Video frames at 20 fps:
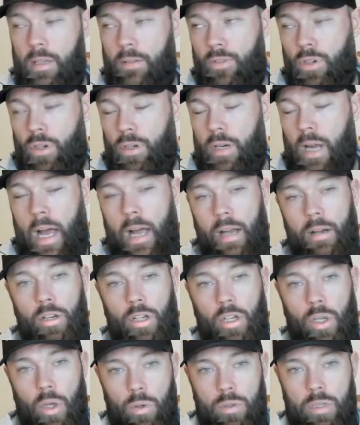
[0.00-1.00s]
If you're not
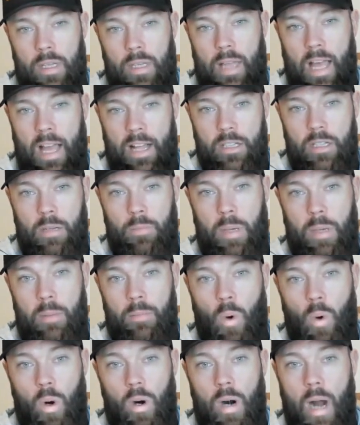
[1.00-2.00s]
using that to be
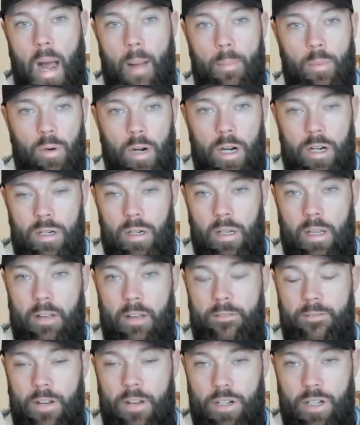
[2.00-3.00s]
more operationally
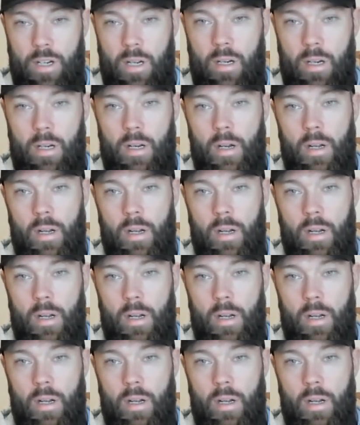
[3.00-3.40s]
efficient,